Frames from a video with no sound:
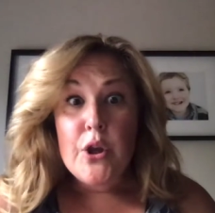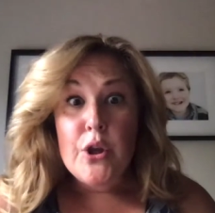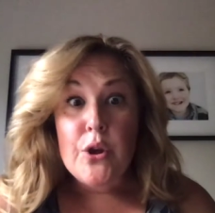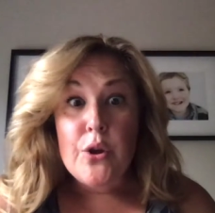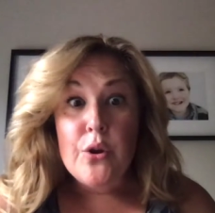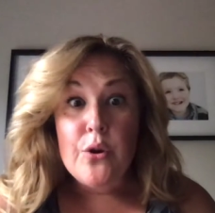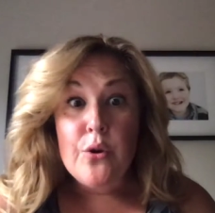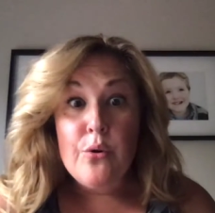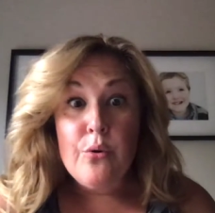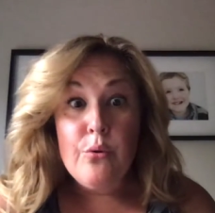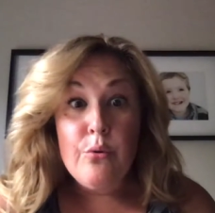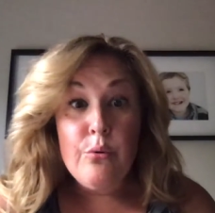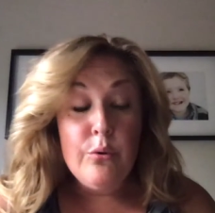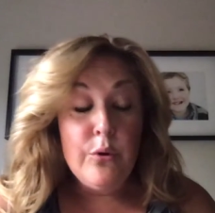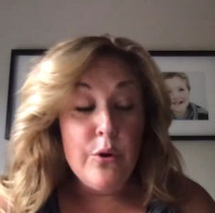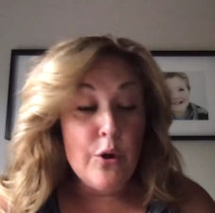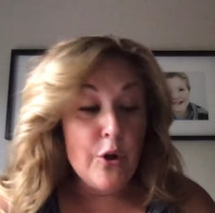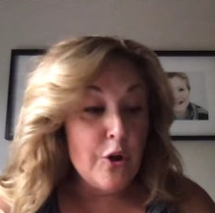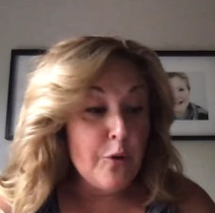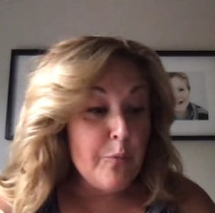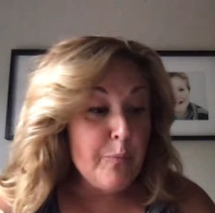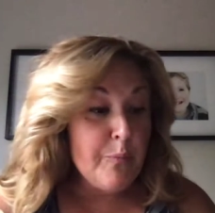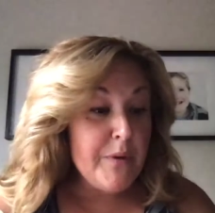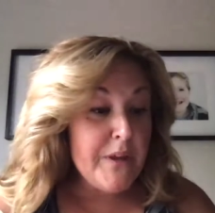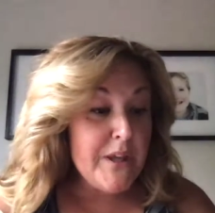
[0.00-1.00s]
You
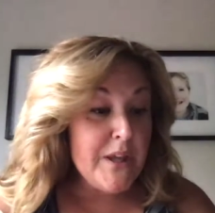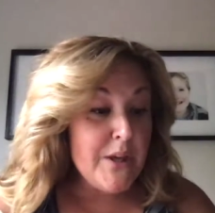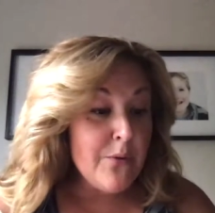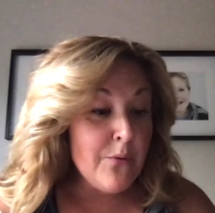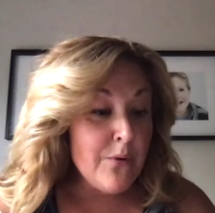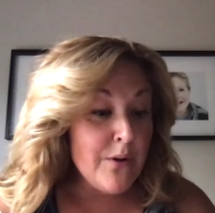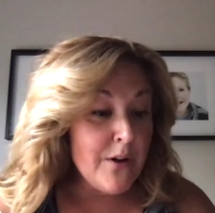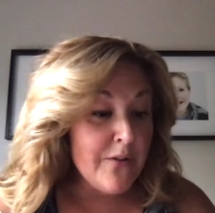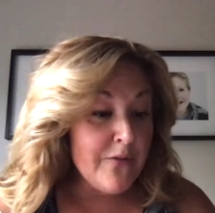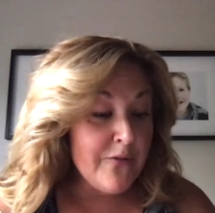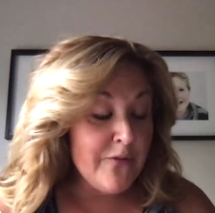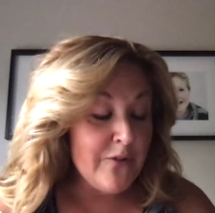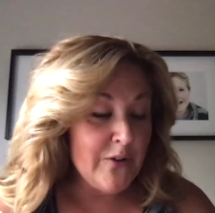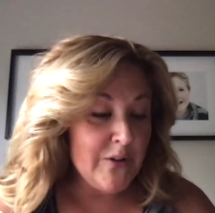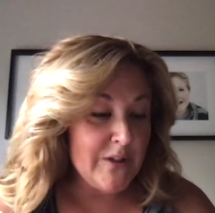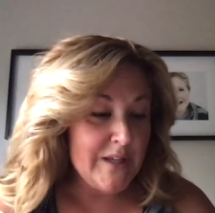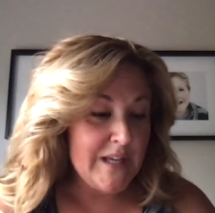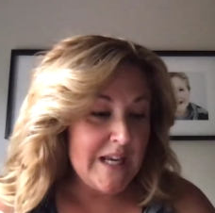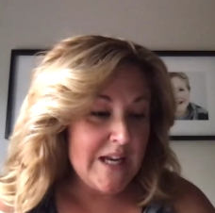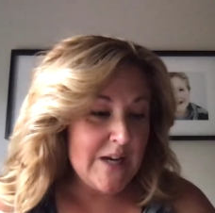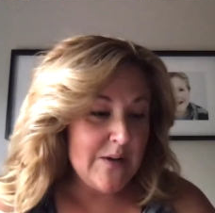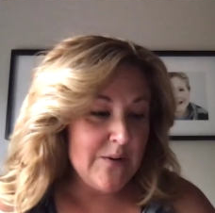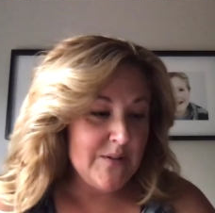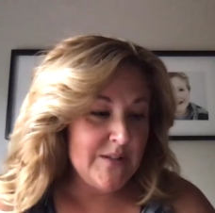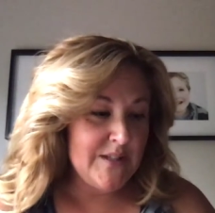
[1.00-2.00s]
look beautiful,
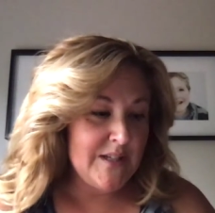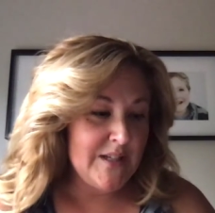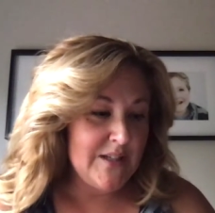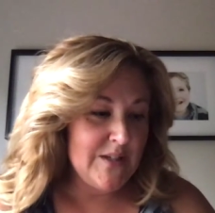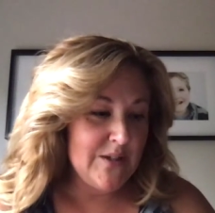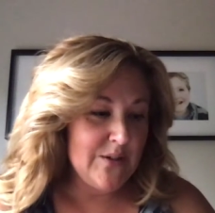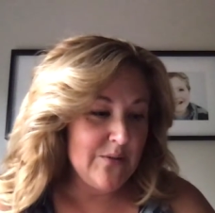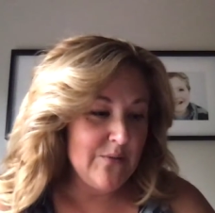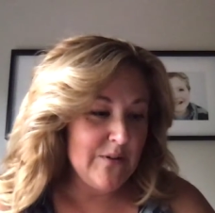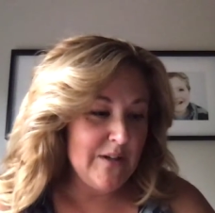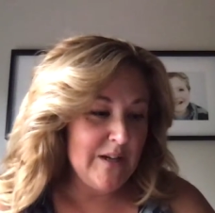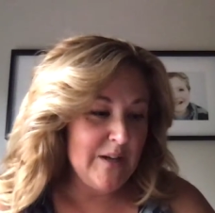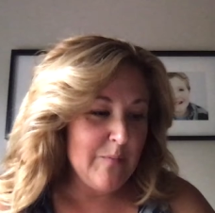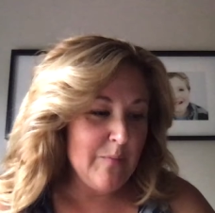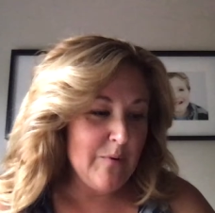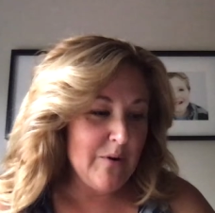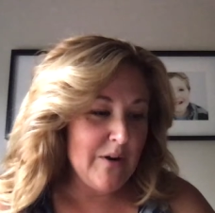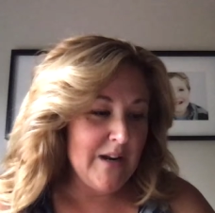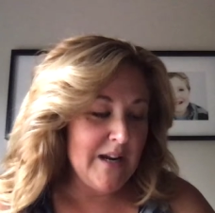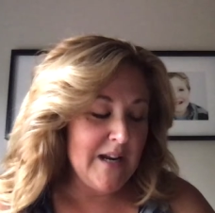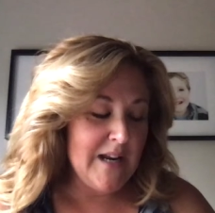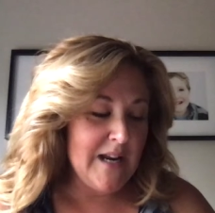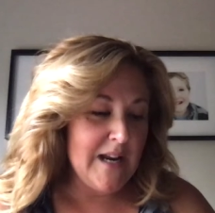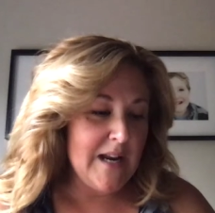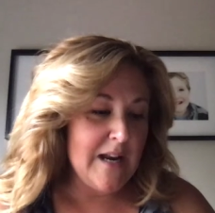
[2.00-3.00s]
Keiko said to Gooney Bird
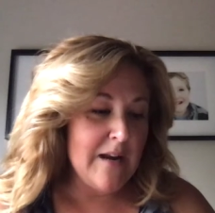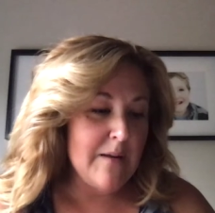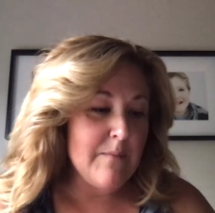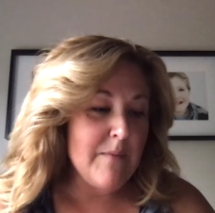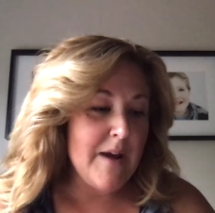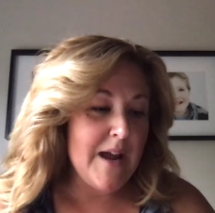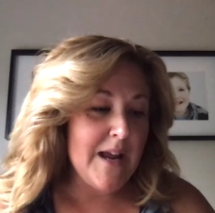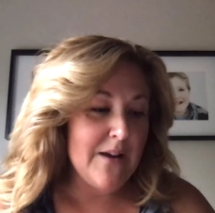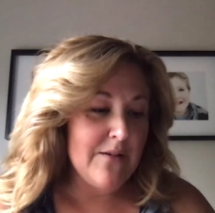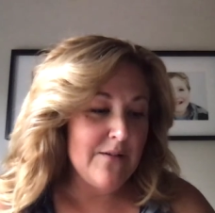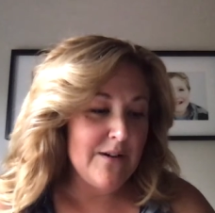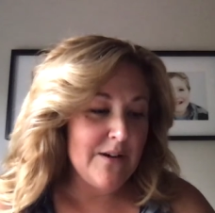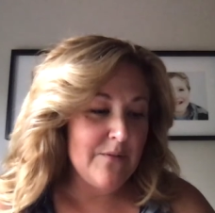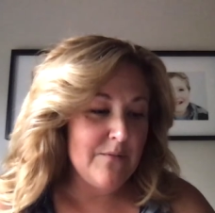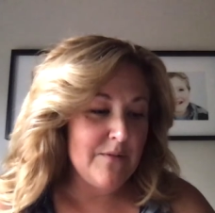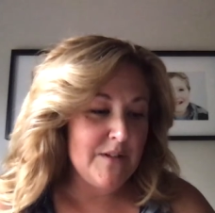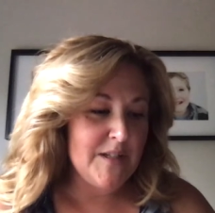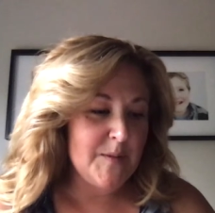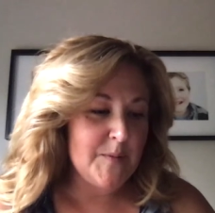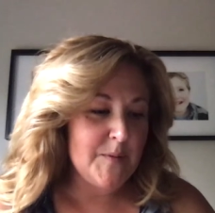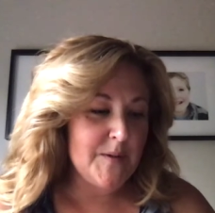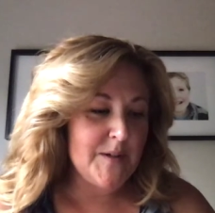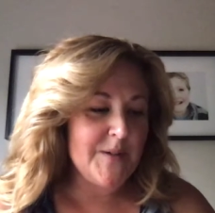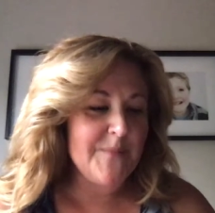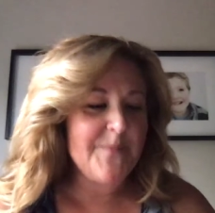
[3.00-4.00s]
in an admiring
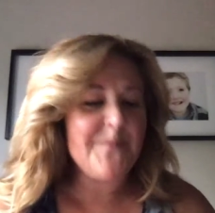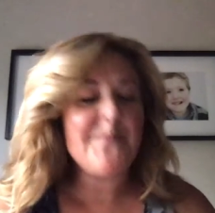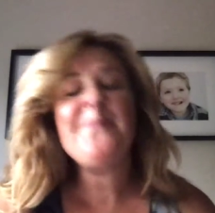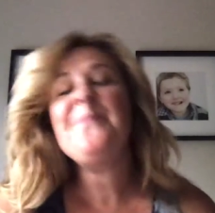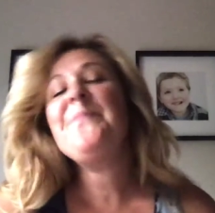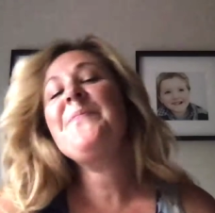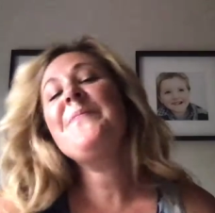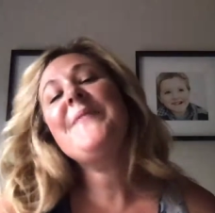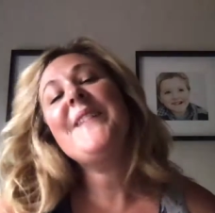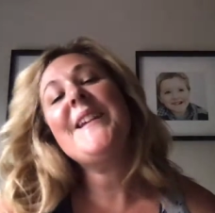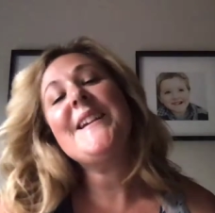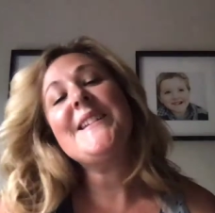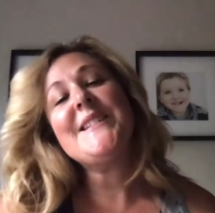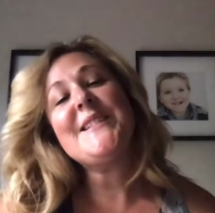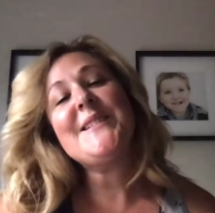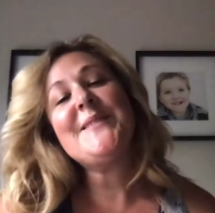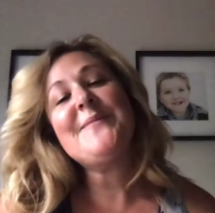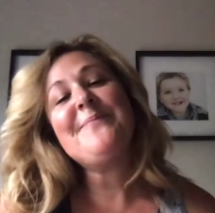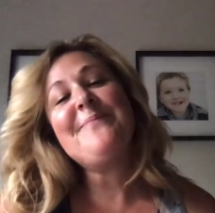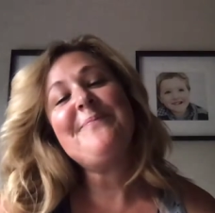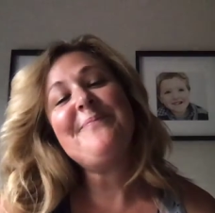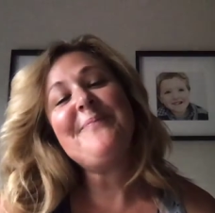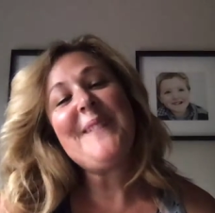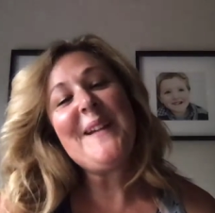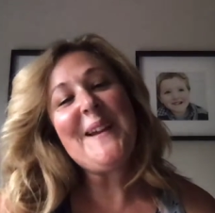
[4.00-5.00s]
whisper. Yes,
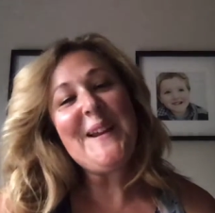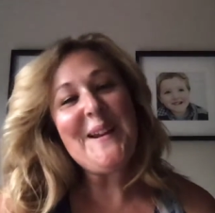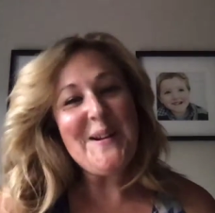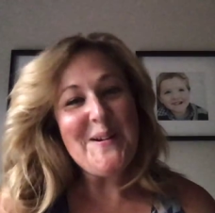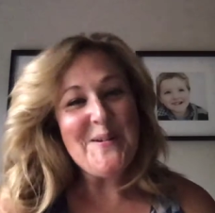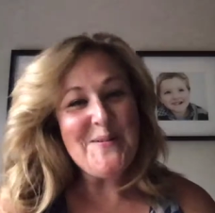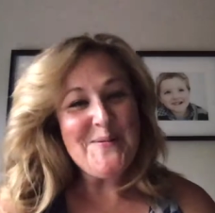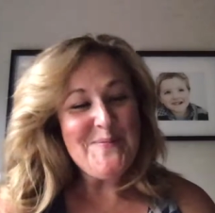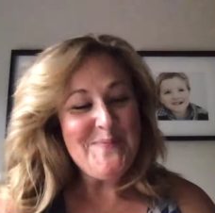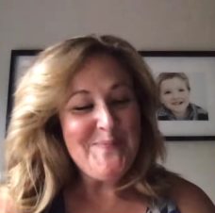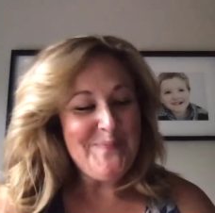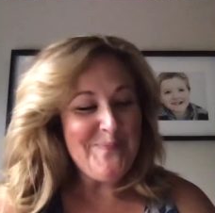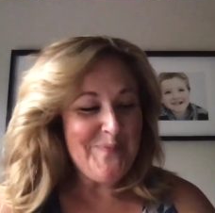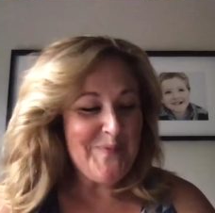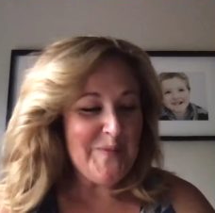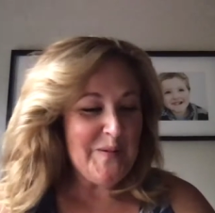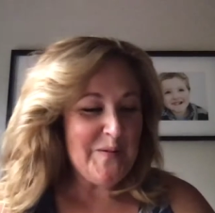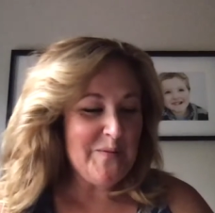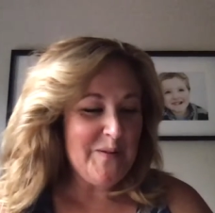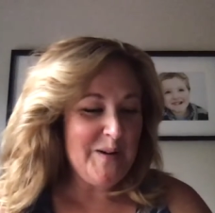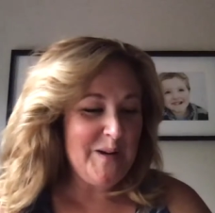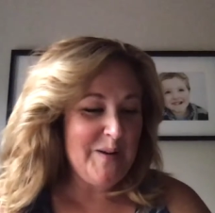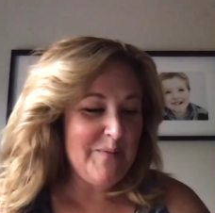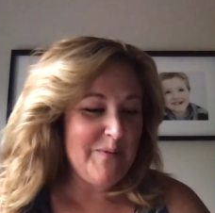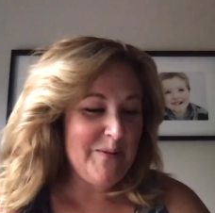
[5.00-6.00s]
I know,
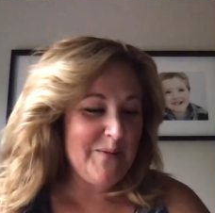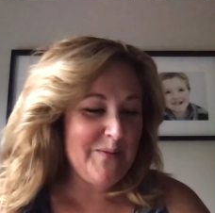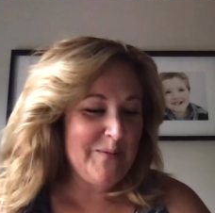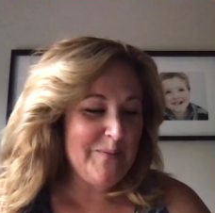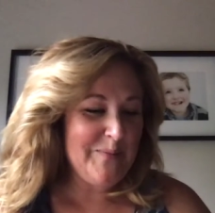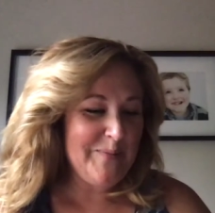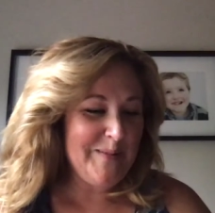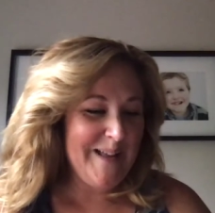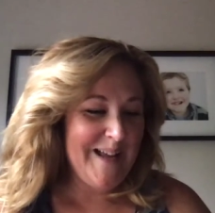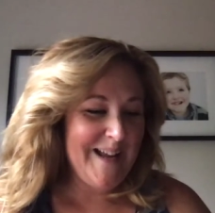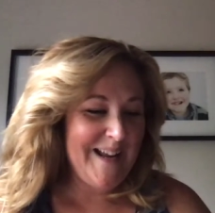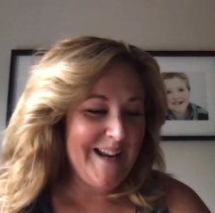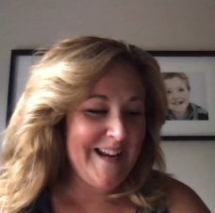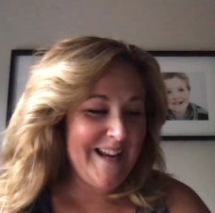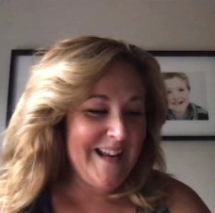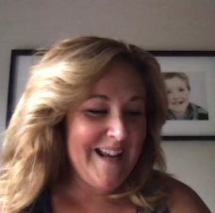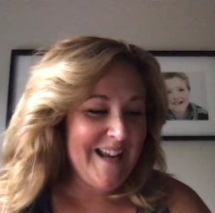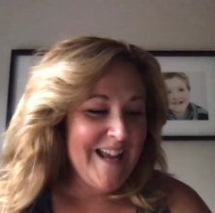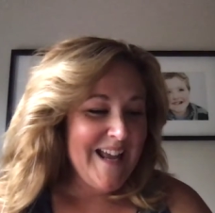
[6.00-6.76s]
Gooney Bird replied.